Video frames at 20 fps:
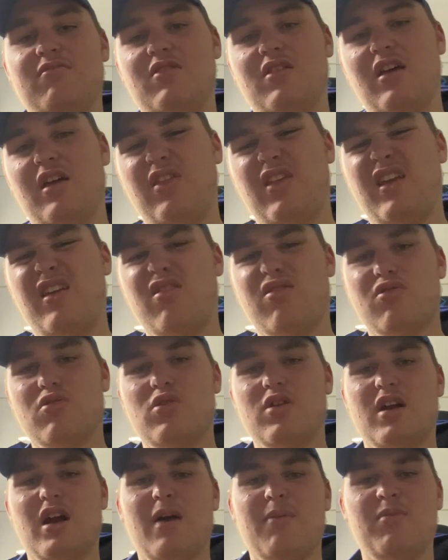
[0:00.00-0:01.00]
I think he's
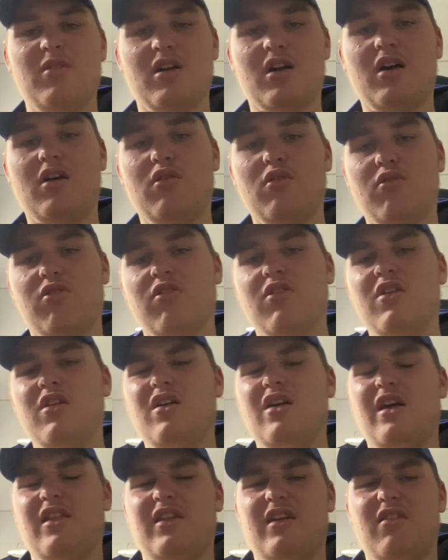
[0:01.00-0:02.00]
scored a couple of goals.
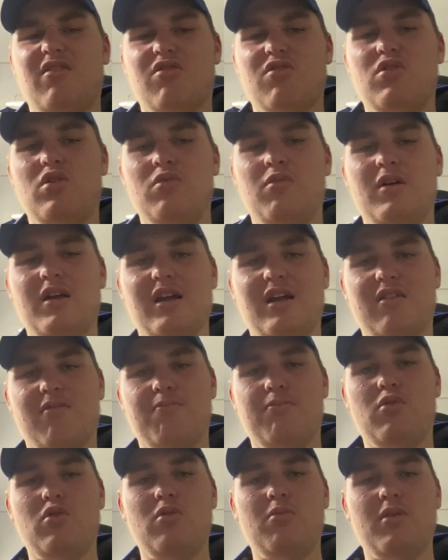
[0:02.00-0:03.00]
I think he scored one
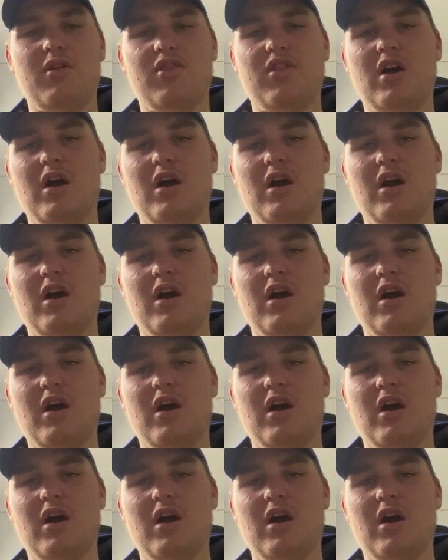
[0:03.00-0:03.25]
against Bournemouth,